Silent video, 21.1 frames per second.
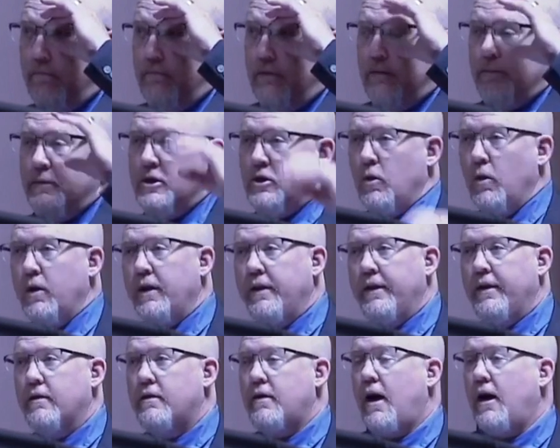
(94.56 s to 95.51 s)
the majority
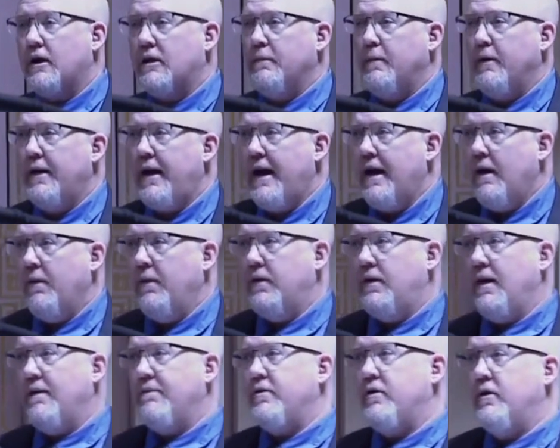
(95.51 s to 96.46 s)
leader talked about how the
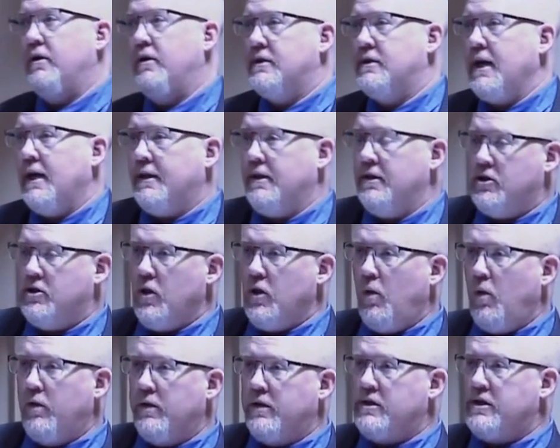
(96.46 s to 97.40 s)
governor has got the
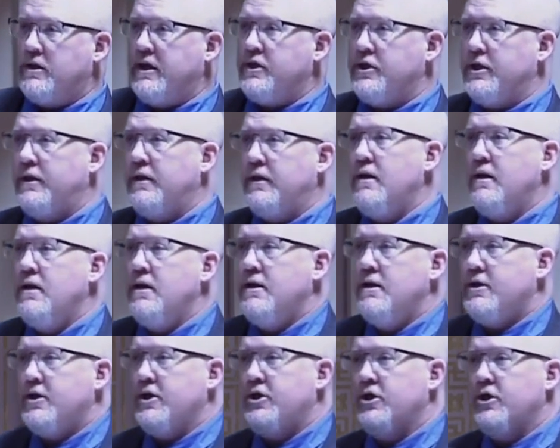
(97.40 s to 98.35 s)
sole decision
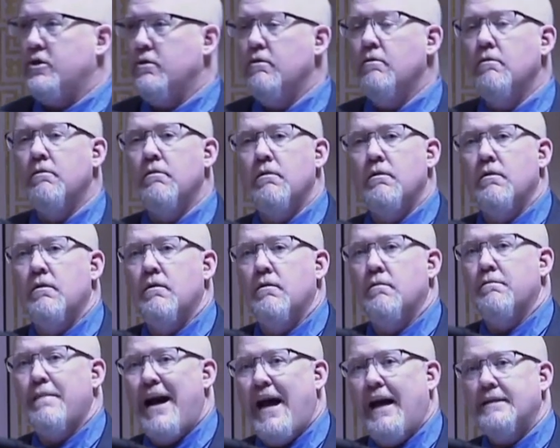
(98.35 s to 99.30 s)
to do
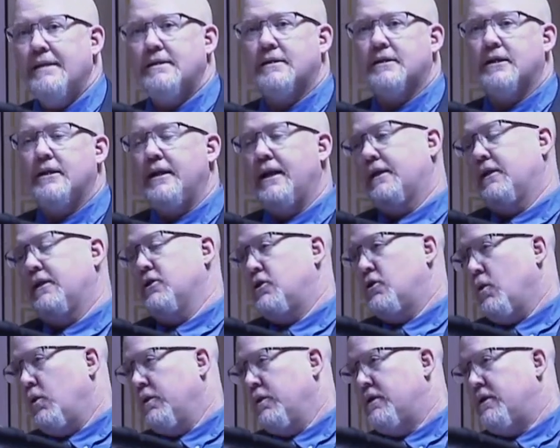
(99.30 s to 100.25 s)
masks, and you got the
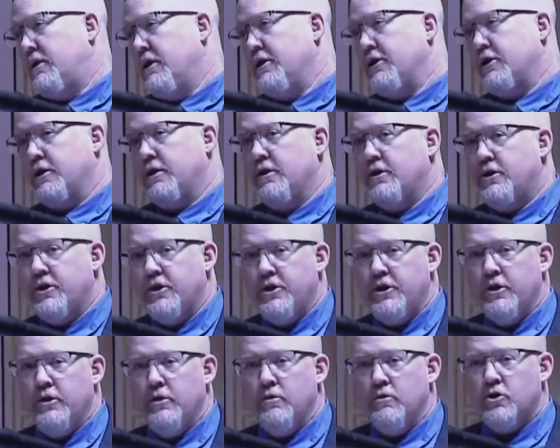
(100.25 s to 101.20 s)
sole decision to
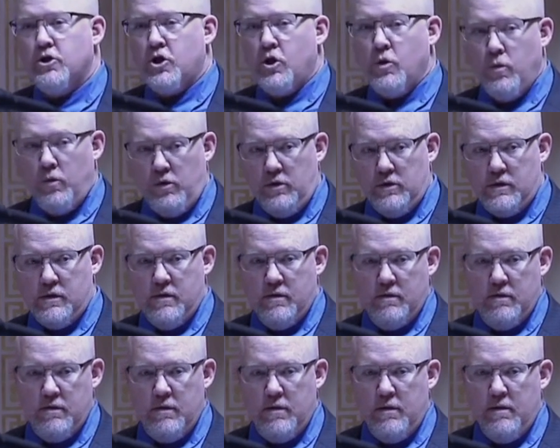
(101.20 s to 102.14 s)
do schools.
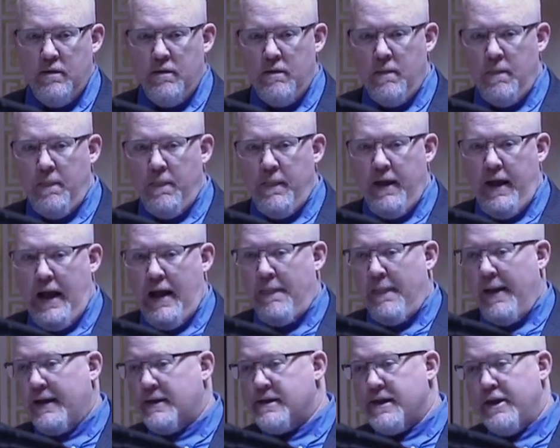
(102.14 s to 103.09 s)
And
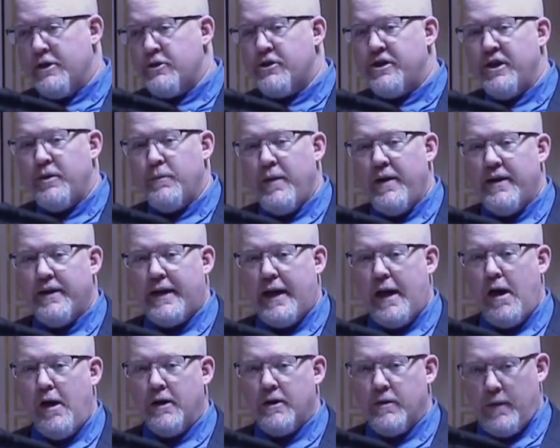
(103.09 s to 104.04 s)
that's an interesting way to
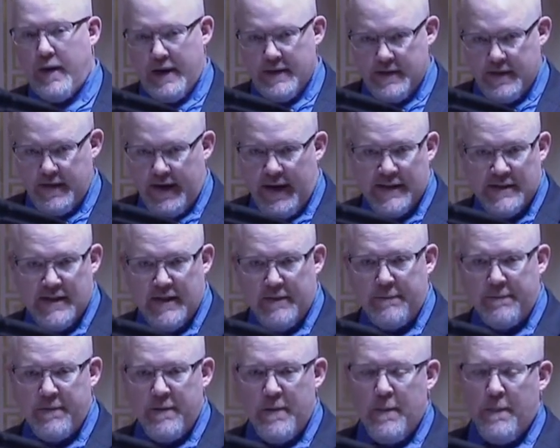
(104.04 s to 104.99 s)
characterize it, as
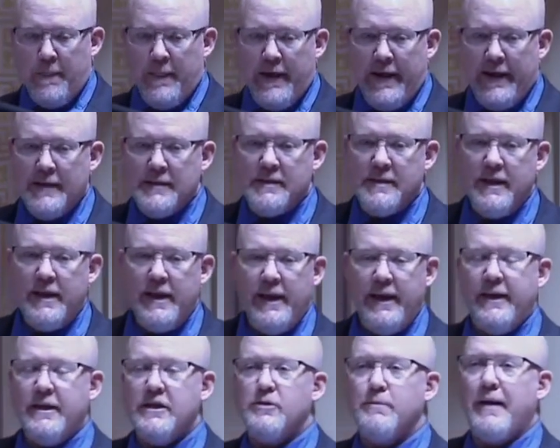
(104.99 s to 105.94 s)
if he's sitting
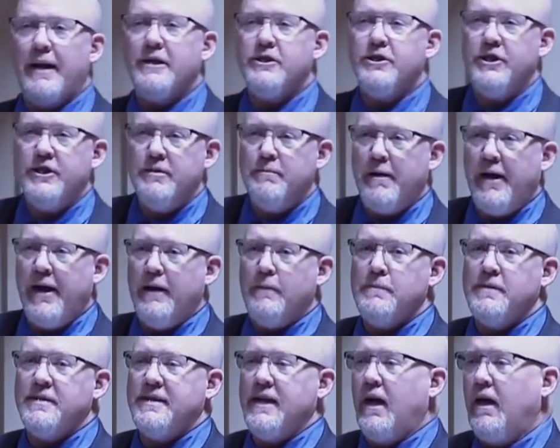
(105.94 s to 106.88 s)
in his mansion by
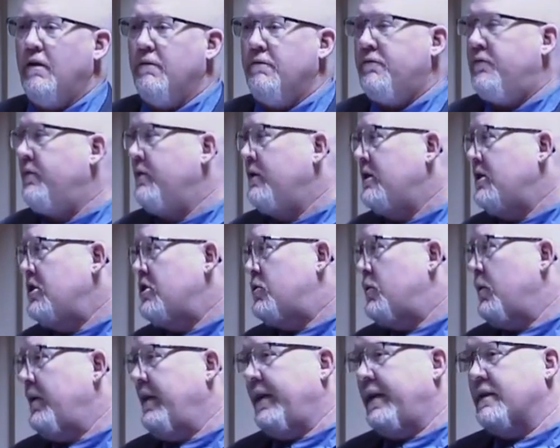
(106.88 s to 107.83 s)
himself,
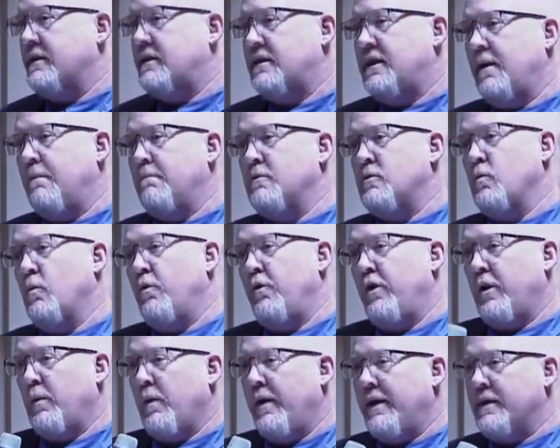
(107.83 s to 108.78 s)
twiddling his thumbs,
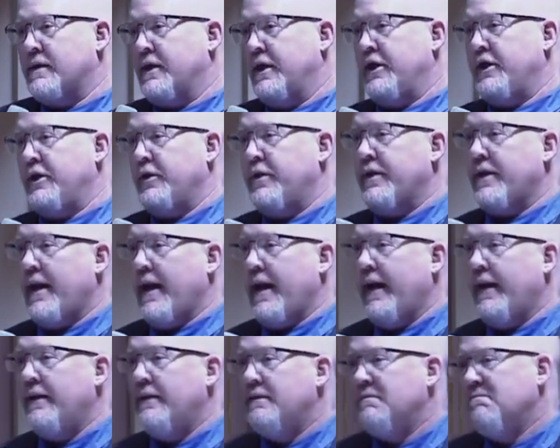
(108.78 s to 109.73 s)
wondering what he's going to do
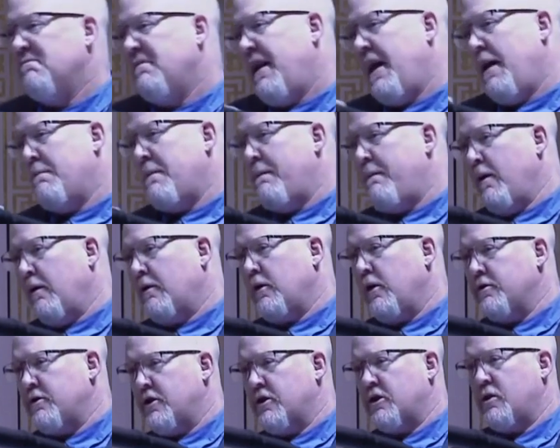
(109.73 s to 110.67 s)
today. Eh, maybe I'll
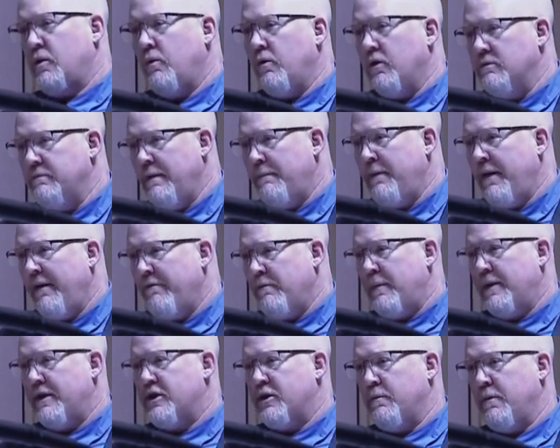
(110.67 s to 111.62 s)
close the schools. Maybe
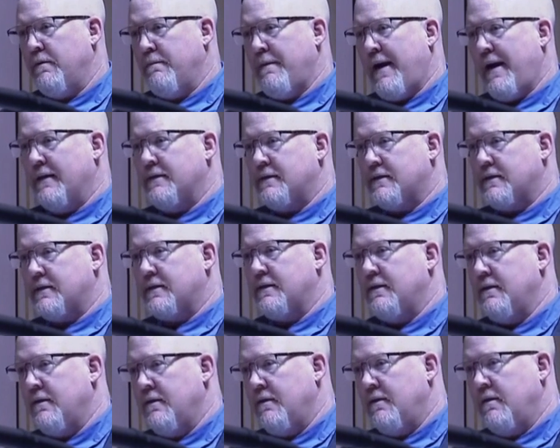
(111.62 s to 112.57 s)
everybody should wear masks.
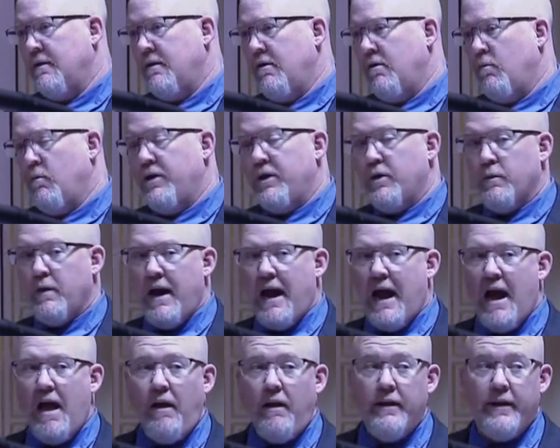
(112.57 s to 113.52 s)
When the
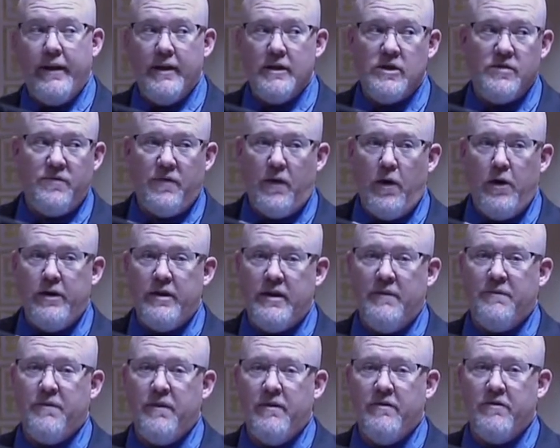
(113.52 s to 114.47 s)
reality is far
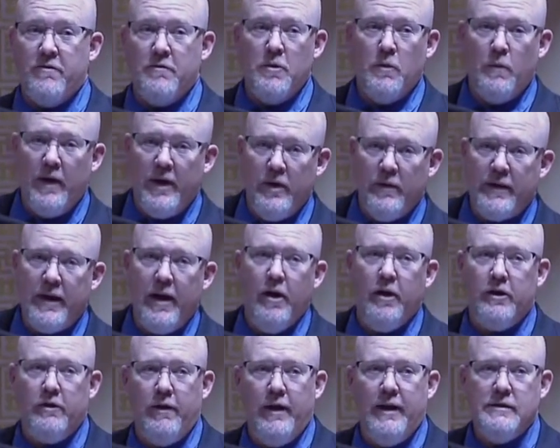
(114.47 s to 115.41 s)
different from the way you
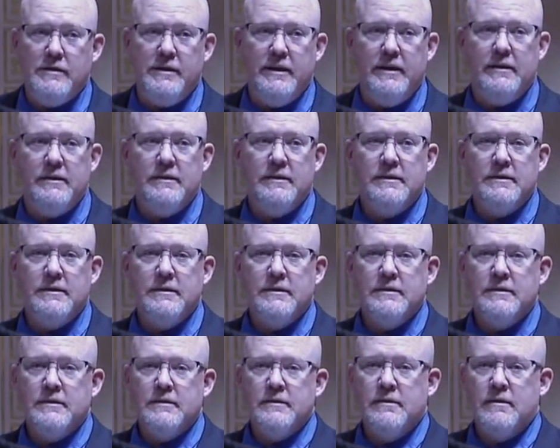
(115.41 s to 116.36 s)
characterized it.
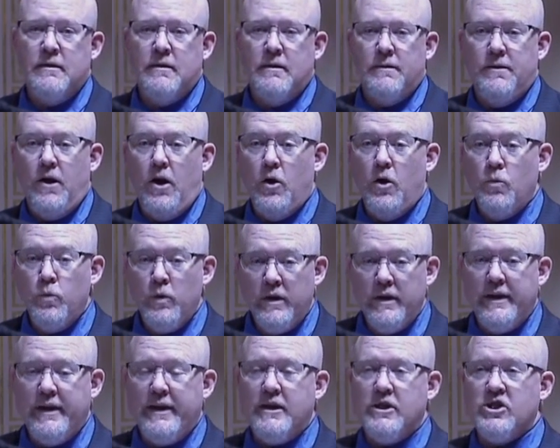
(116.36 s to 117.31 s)
There are
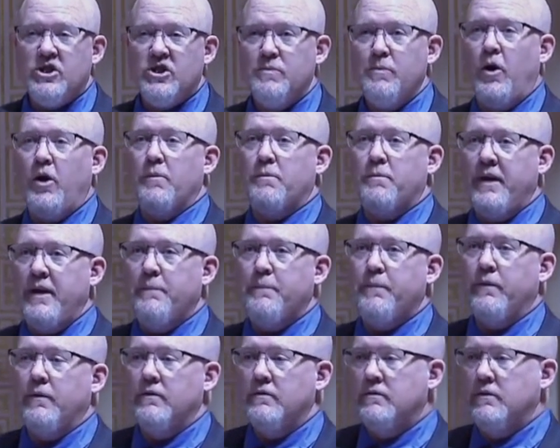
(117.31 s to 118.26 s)
really smart
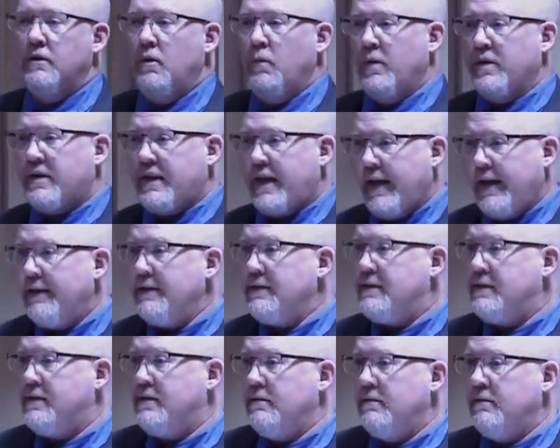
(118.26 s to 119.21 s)
people with
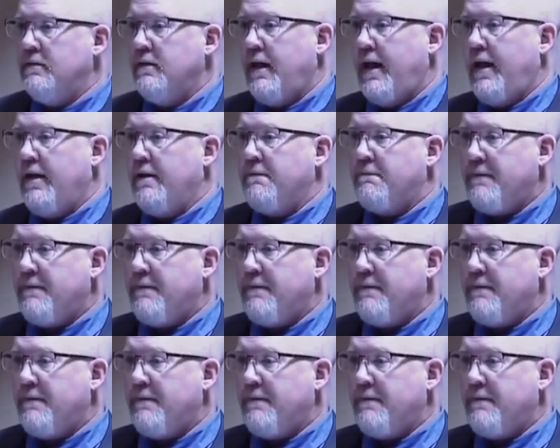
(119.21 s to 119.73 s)
kids and